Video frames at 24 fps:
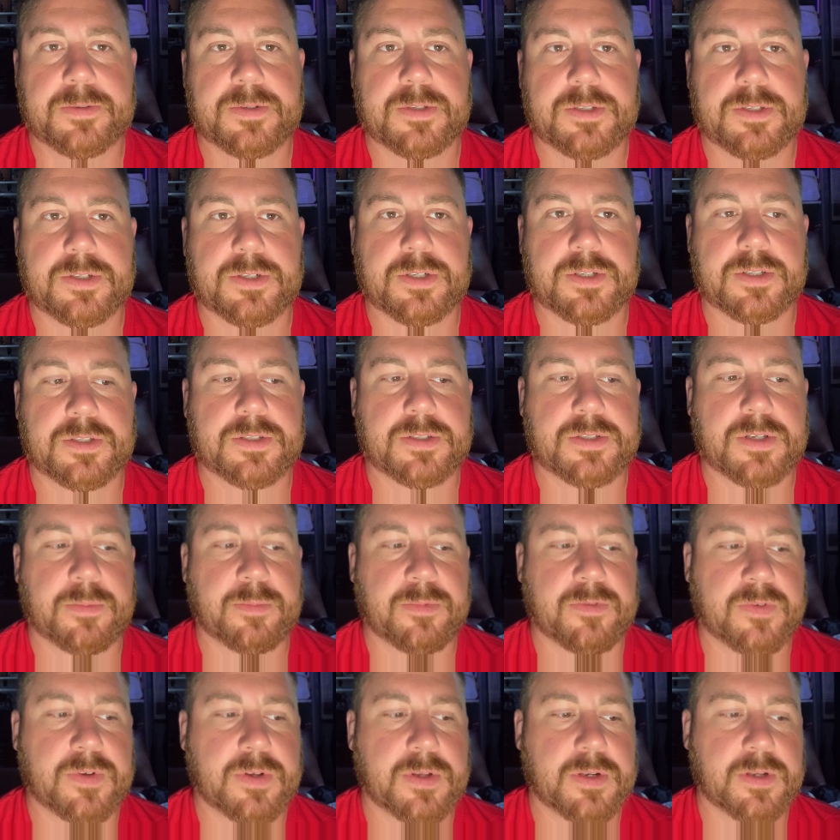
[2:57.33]
It's just some
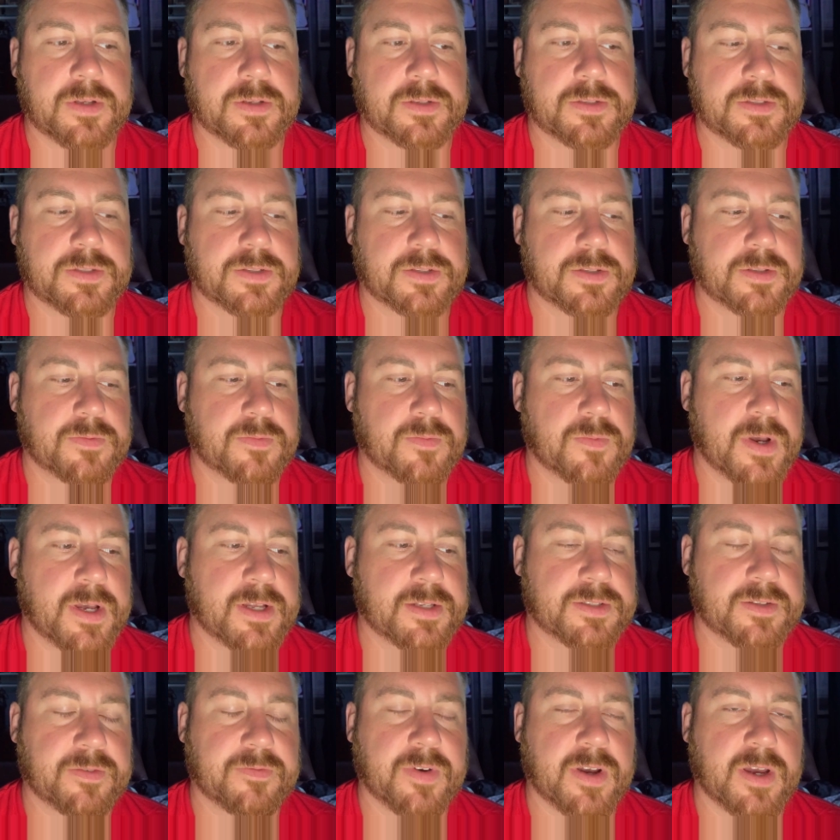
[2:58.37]
of it is,
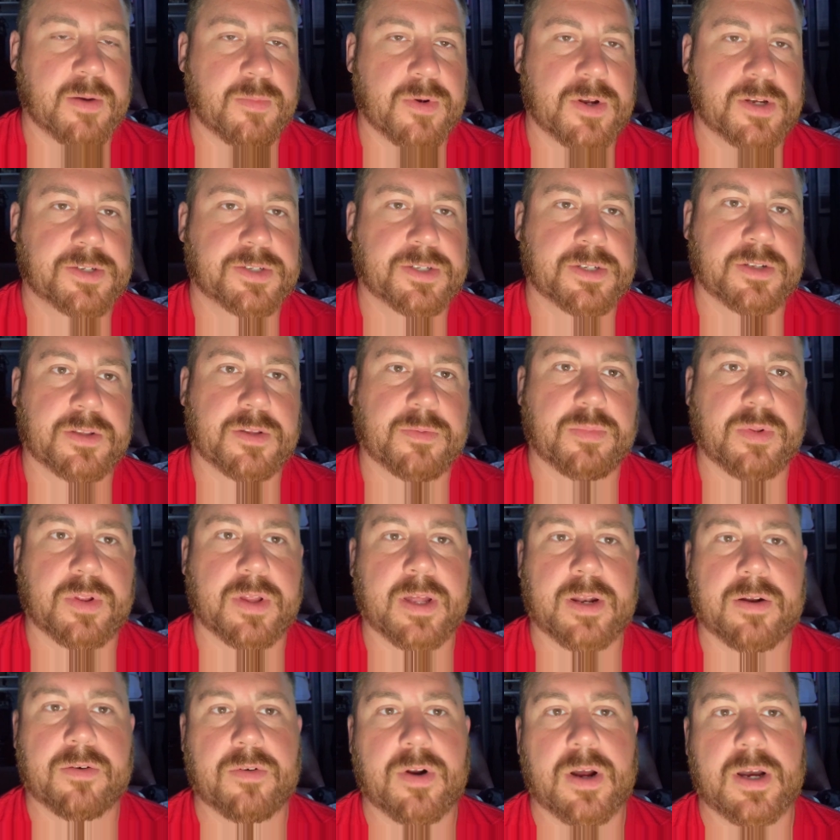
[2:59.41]
as the vibration of the
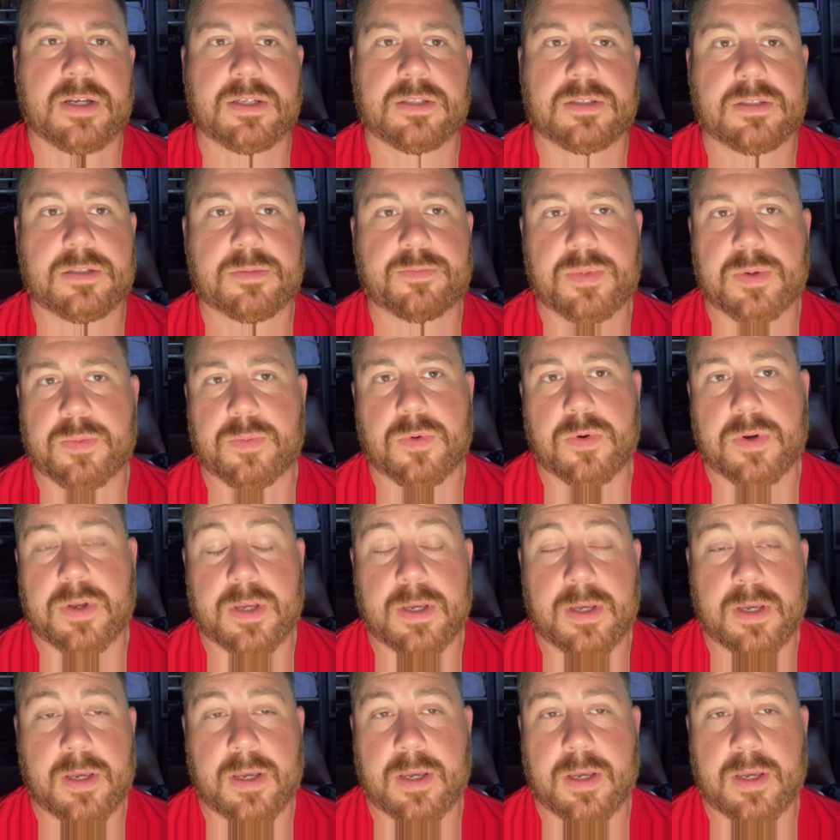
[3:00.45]
planet rises, people can't